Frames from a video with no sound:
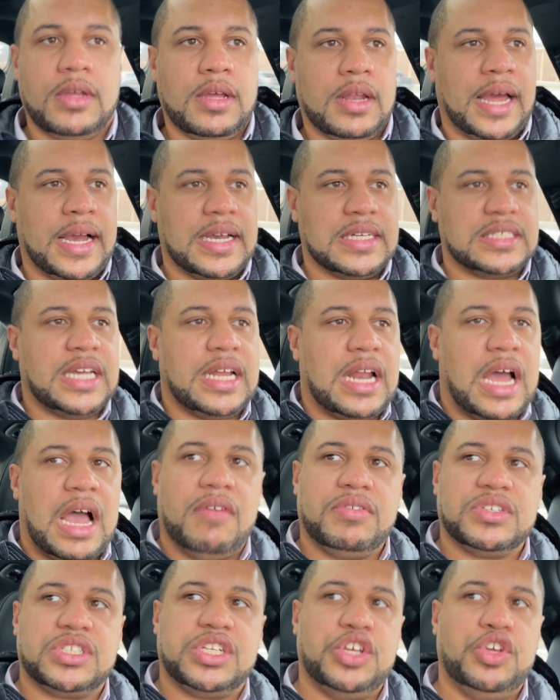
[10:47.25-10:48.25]
like I said,
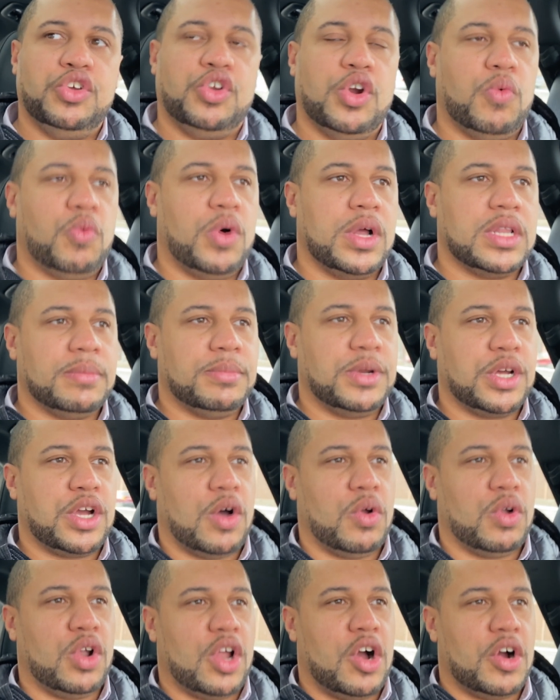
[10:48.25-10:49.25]
obviously you don't want them to
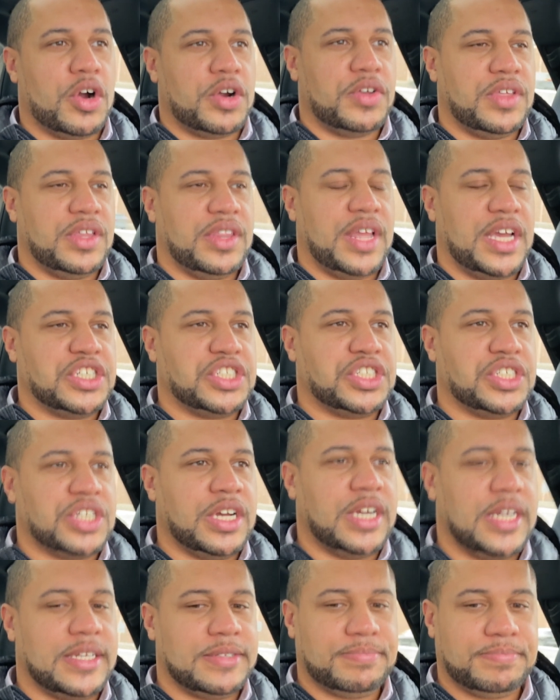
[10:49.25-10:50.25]
go longer than they
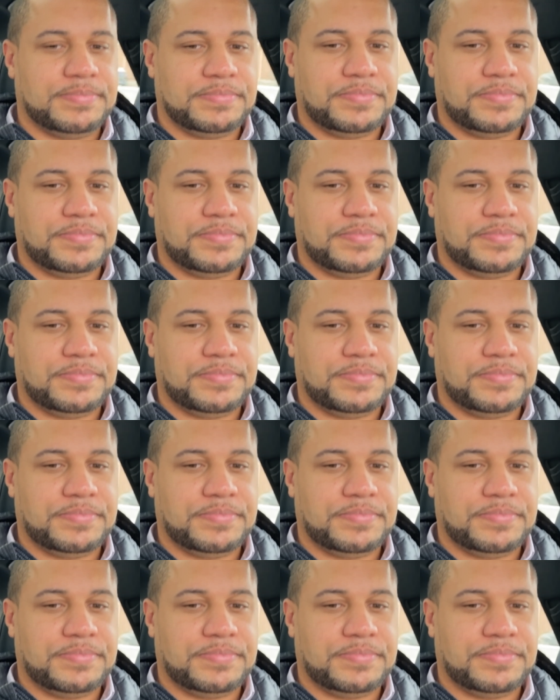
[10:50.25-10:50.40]
should,